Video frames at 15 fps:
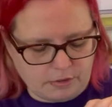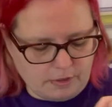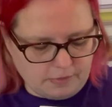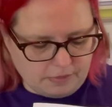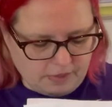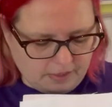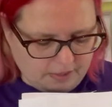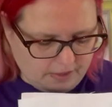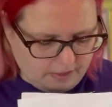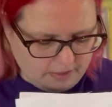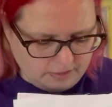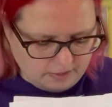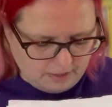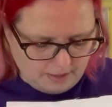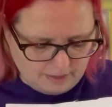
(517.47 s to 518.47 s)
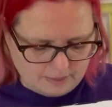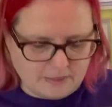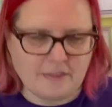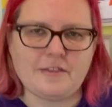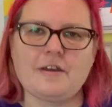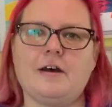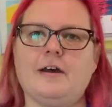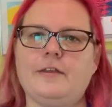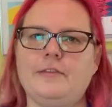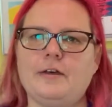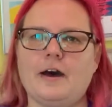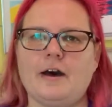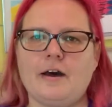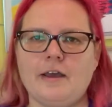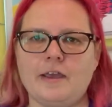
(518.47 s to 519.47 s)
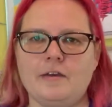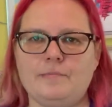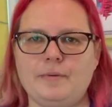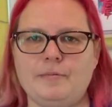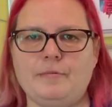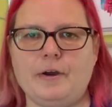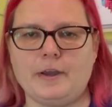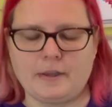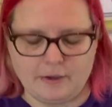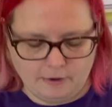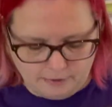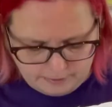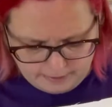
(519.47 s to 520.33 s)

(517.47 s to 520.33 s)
this is a design that I have been working on,